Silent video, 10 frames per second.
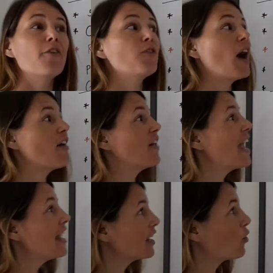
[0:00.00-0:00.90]
If you
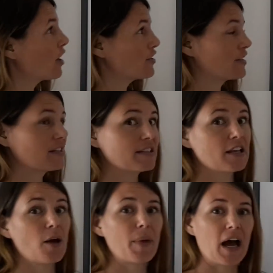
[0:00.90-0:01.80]
have any
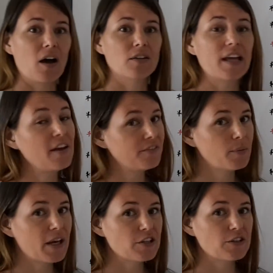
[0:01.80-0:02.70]
questions about the
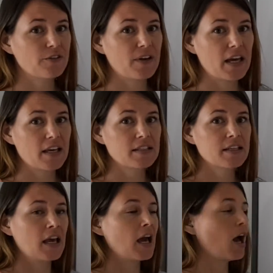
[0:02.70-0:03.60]
inflammation
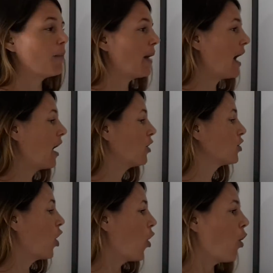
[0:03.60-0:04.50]
phase,
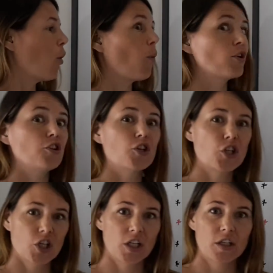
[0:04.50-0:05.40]
about what you
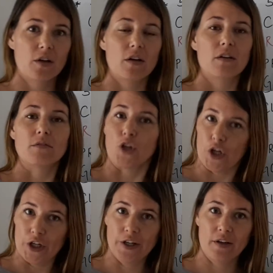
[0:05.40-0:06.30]
should,
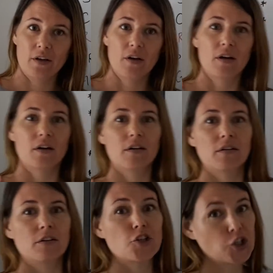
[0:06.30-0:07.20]
could,
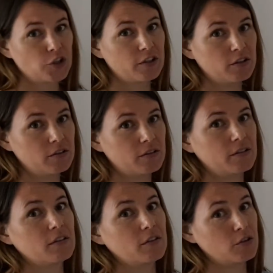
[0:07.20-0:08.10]

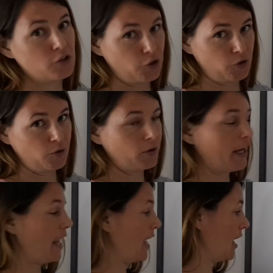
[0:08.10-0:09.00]
shouldn't
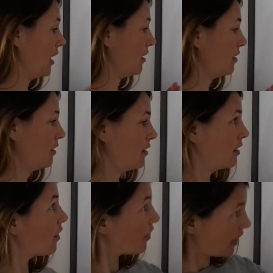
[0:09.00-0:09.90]
do in
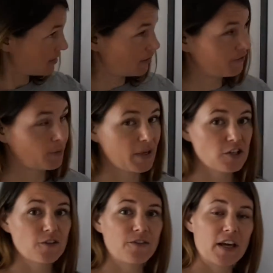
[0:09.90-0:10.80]
this
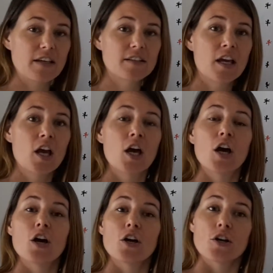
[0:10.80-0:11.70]
inflammation phase,
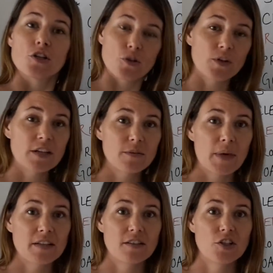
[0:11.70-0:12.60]
shoot us
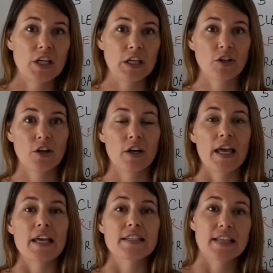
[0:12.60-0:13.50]
a message
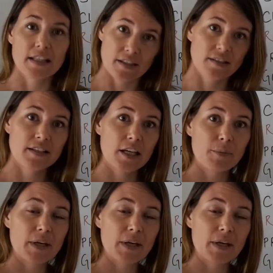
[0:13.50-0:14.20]
here, send us an